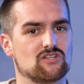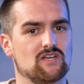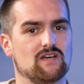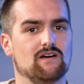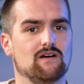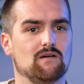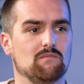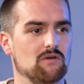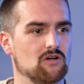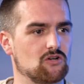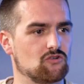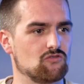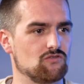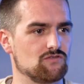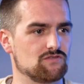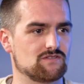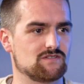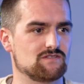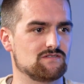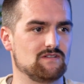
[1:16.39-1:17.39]
term
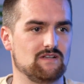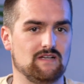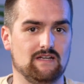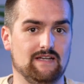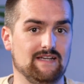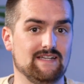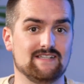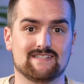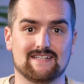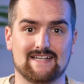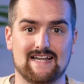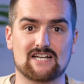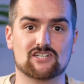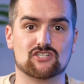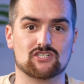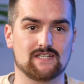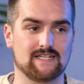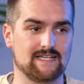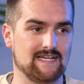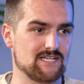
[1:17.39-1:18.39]
across
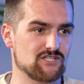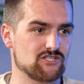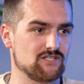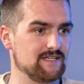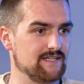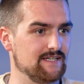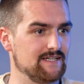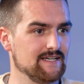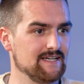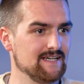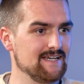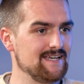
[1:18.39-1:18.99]
internationally actually